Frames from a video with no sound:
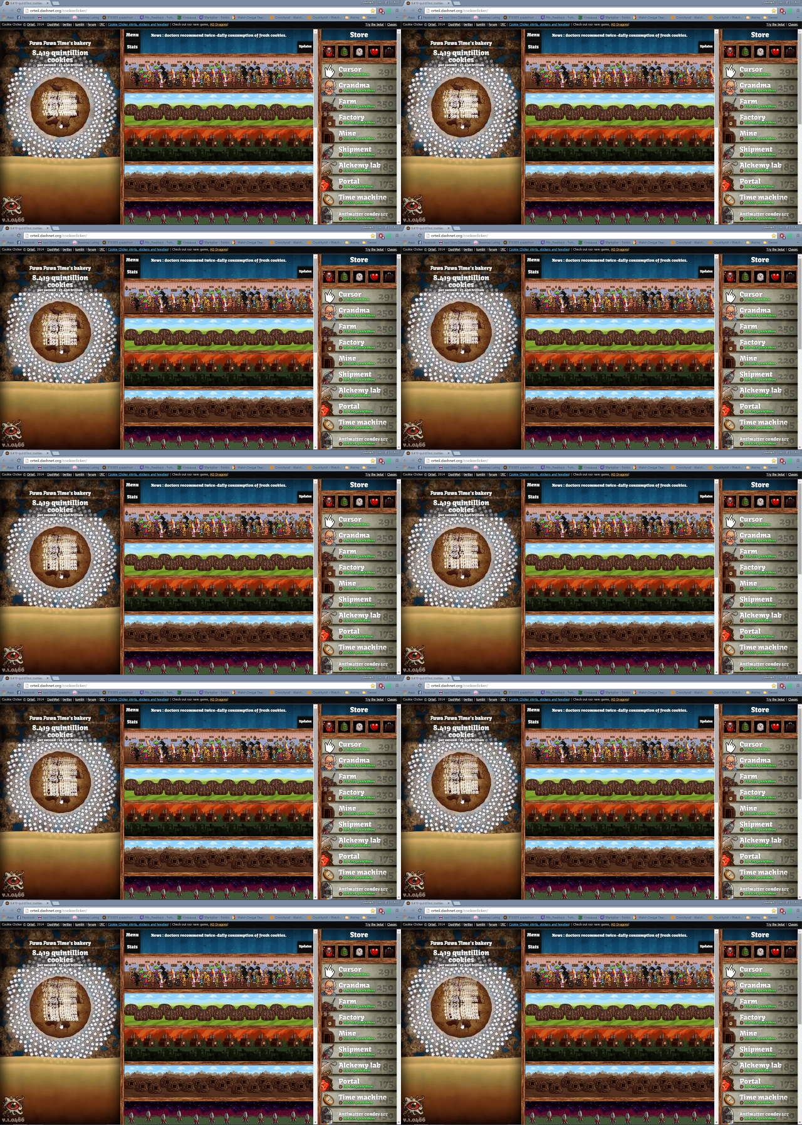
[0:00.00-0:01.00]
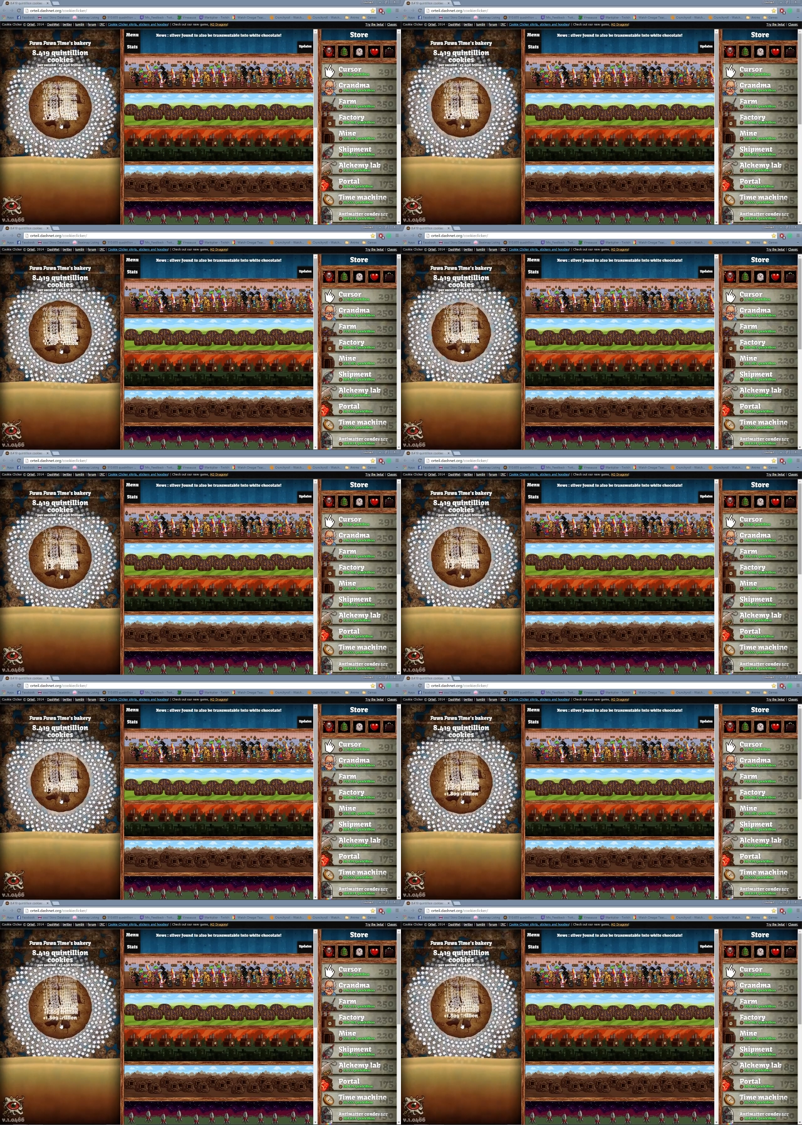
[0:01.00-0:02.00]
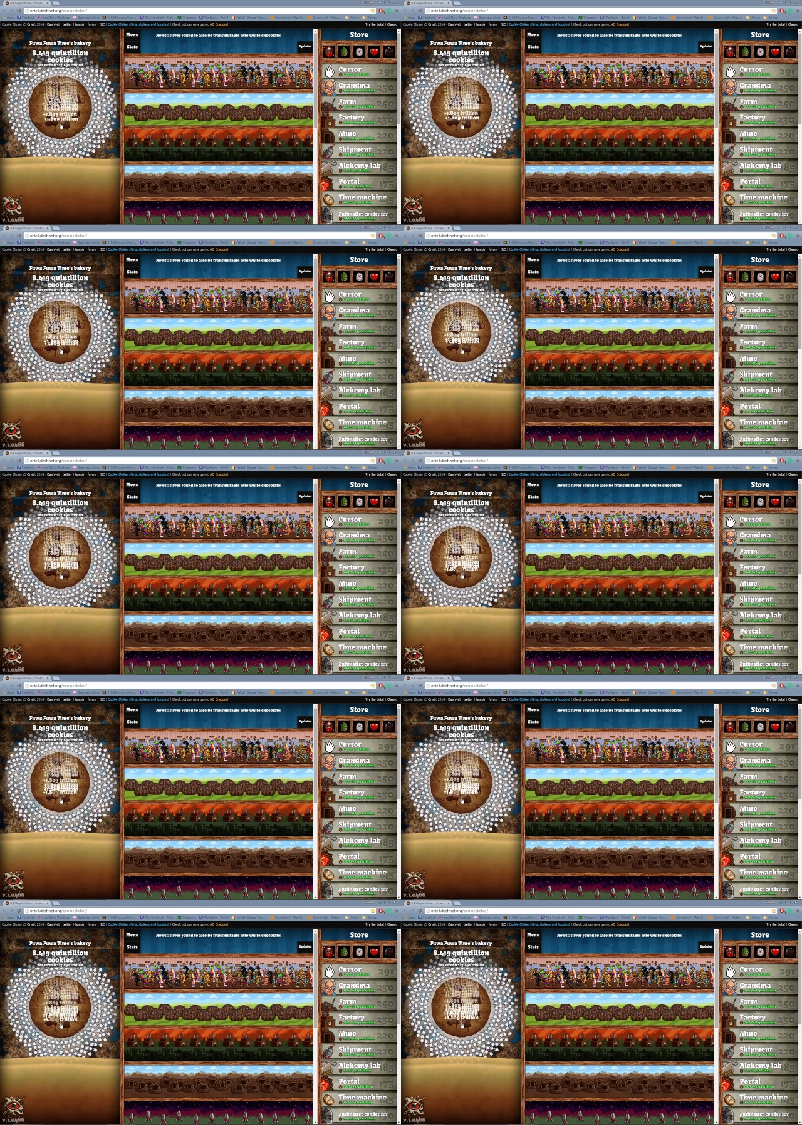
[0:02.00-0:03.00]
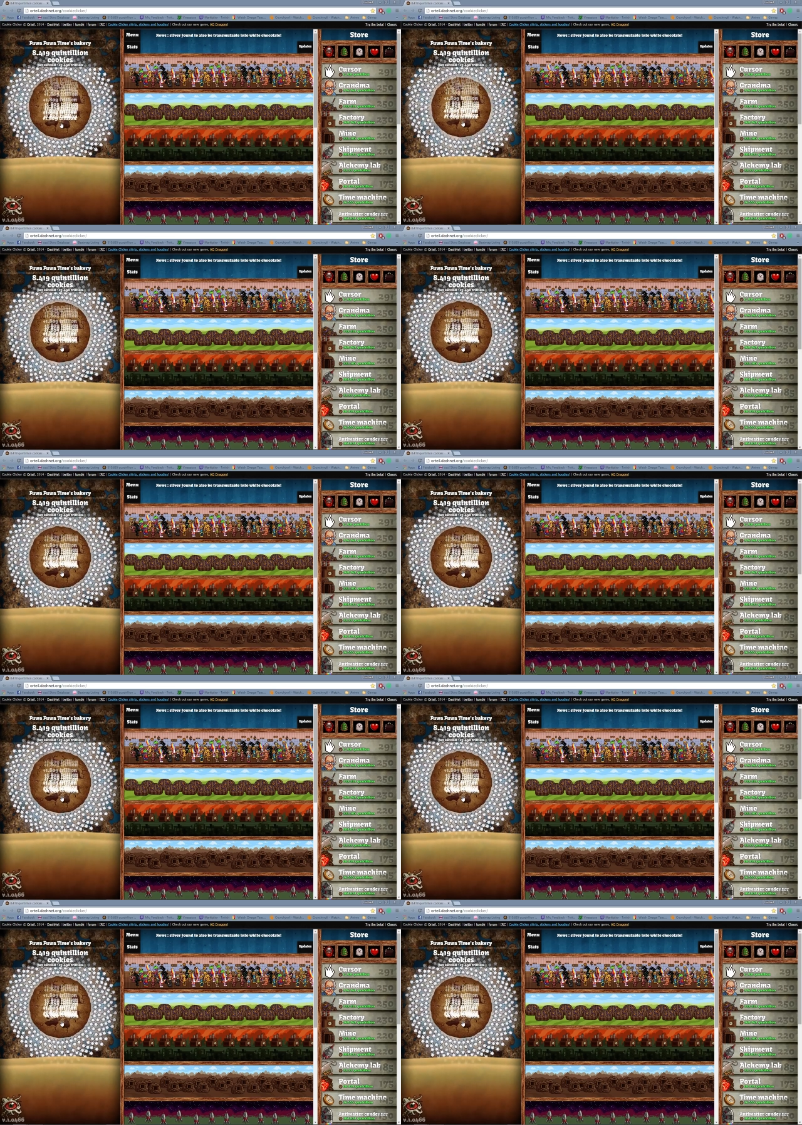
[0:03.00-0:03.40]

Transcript: (no speaker visible)